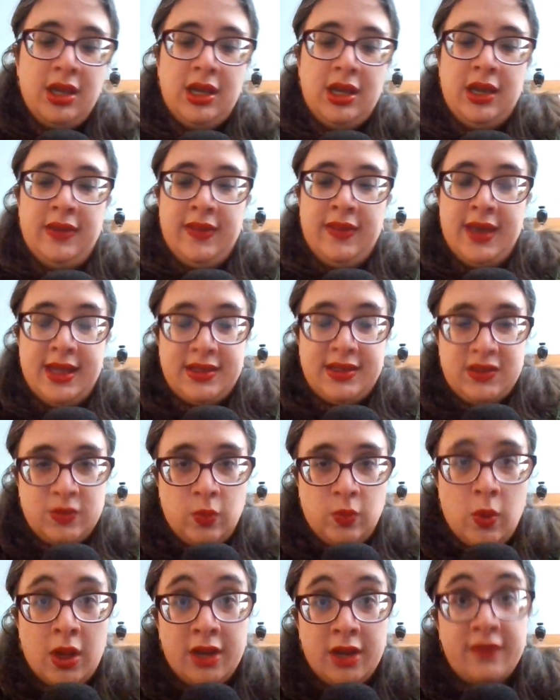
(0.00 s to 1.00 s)
And that's
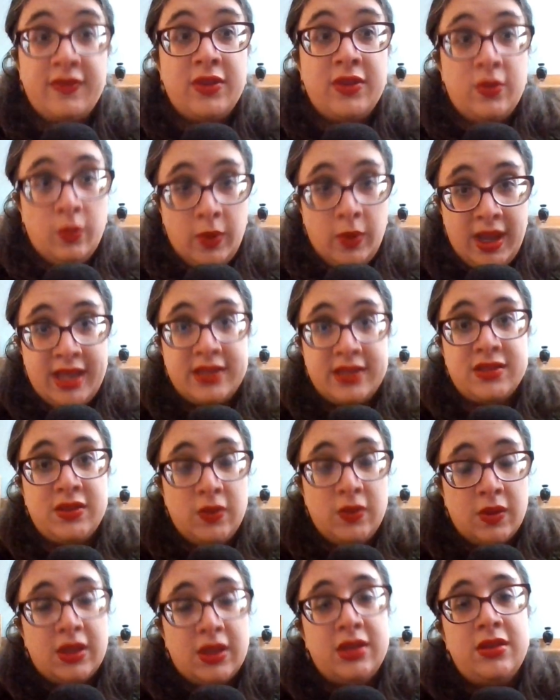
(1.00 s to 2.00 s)
one of the ways
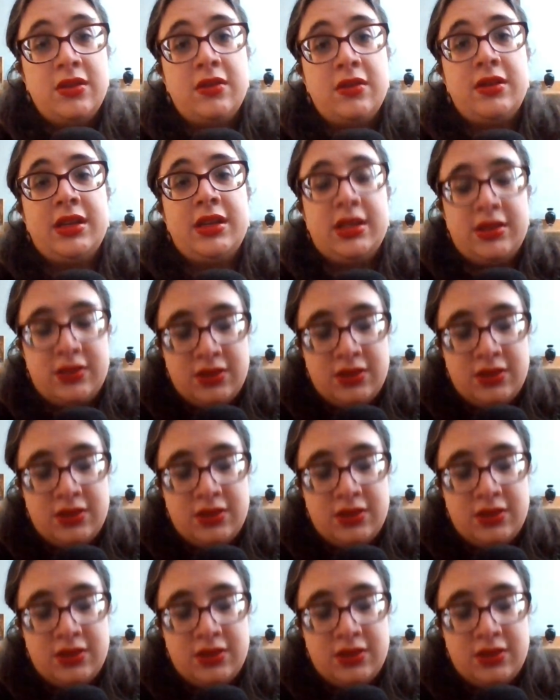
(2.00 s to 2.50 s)
you can do it is